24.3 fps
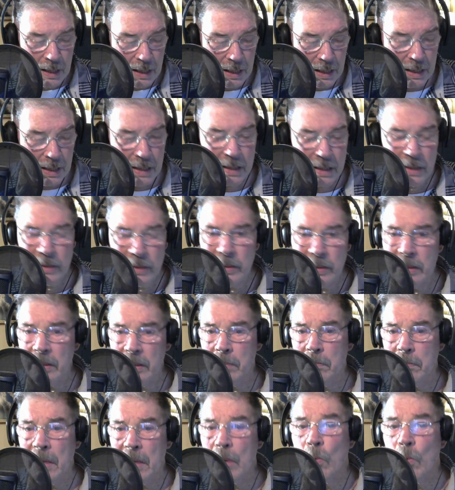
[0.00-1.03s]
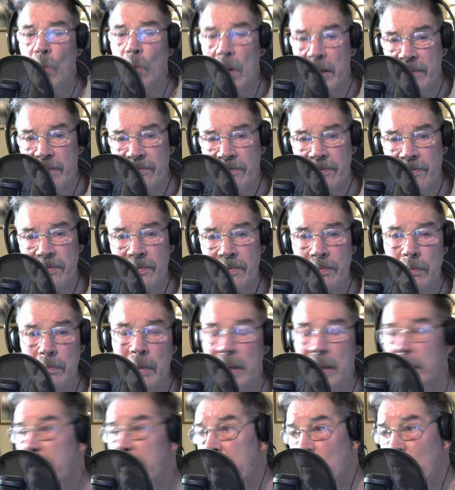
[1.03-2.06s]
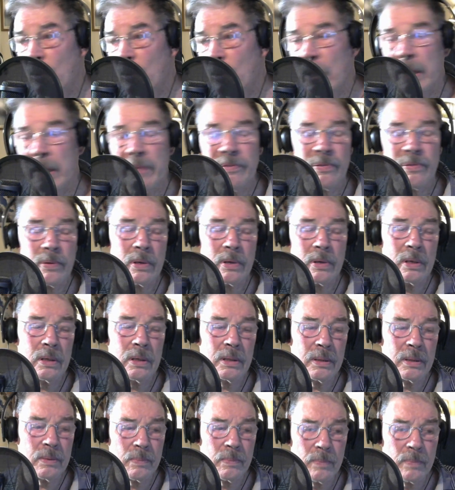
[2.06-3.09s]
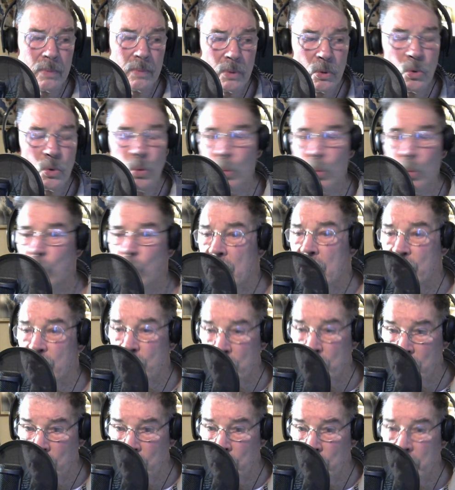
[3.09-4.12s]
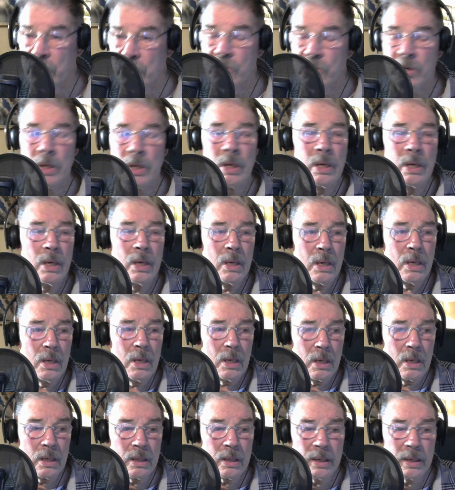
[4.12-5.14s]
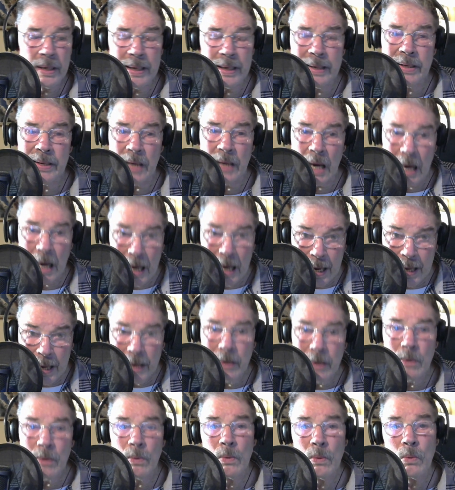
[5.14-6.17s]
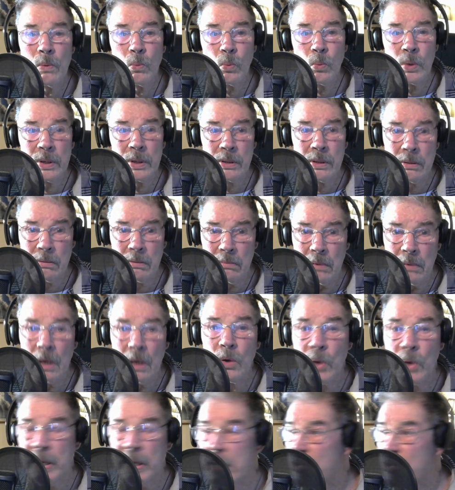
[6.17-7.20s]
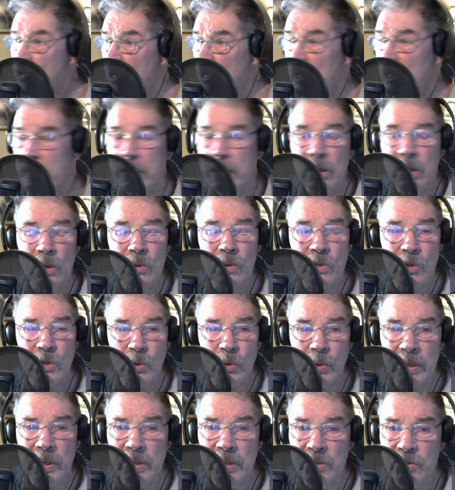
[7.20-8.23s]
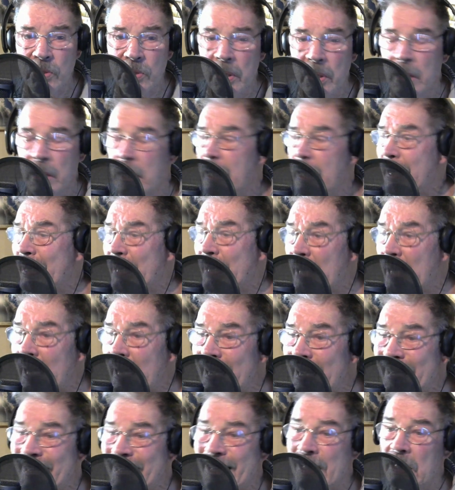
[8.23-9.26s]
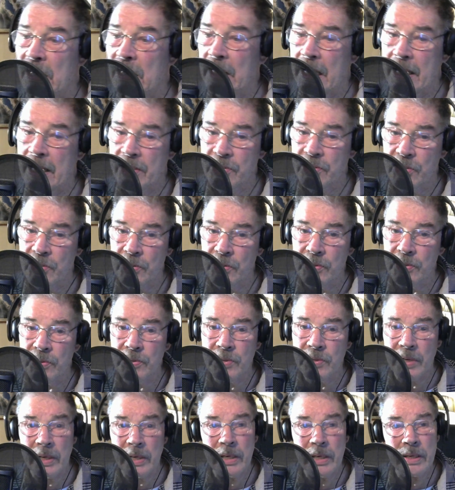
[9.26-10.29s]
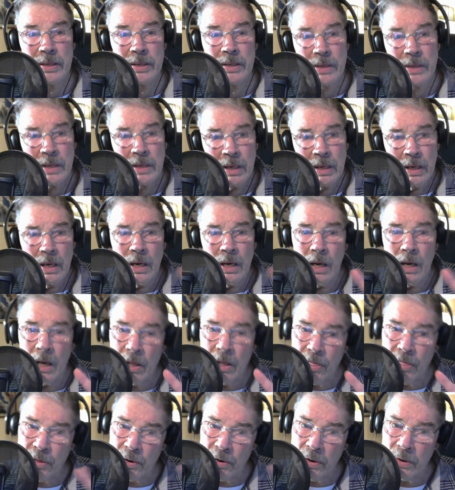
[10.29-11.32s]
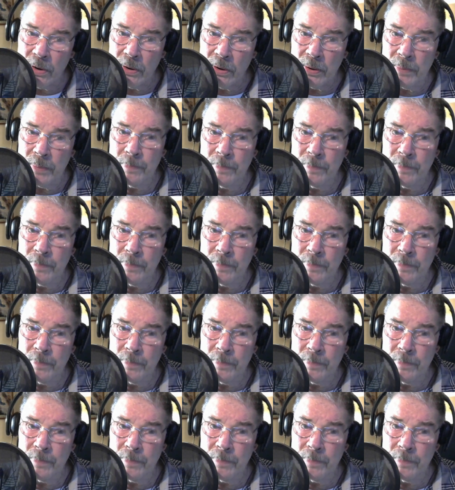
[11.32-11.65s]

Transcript: And my wife, my late wife, who was Jewish, and I would occasionally go to his night classes and other